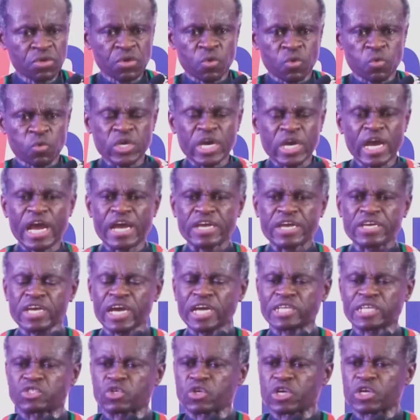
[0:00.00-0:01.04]
We are
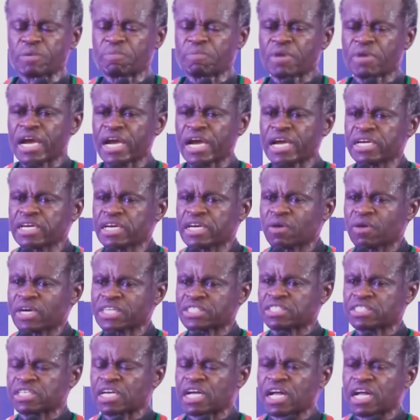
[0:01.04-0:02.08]
here to remind
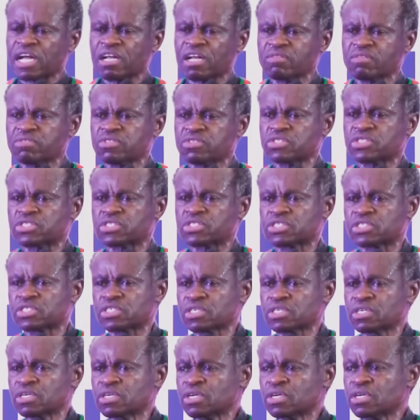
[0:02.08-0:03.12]
ourselves
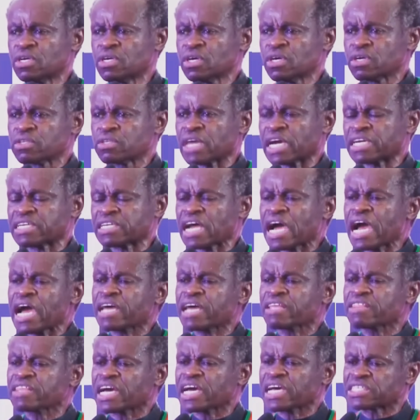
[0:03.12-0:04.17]
that
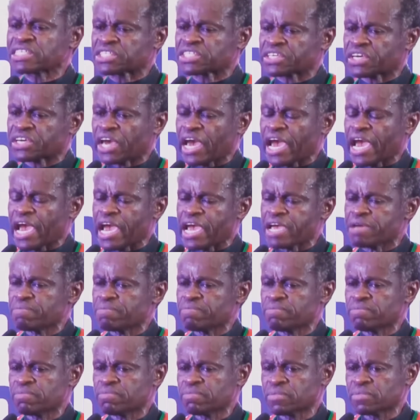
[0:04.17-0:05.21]
others
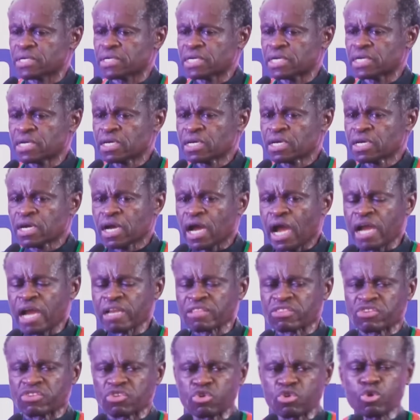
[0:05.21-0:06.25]
came
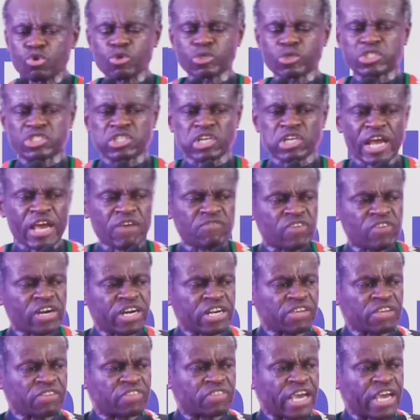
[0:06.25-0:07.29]
and through
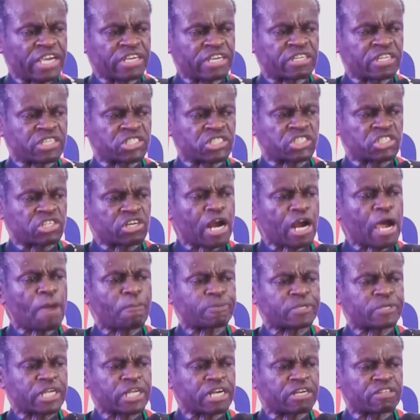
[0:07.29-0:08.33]
slavery they
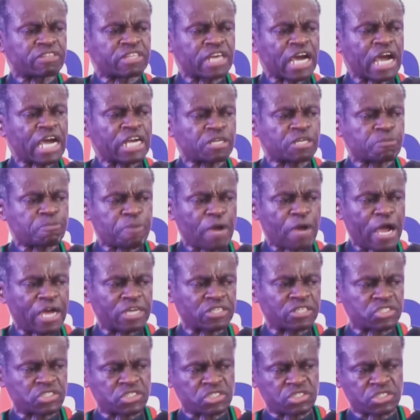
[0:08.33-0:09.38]
disrupted that
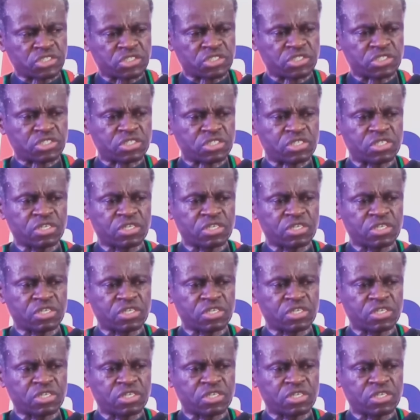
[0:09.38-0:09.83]
past,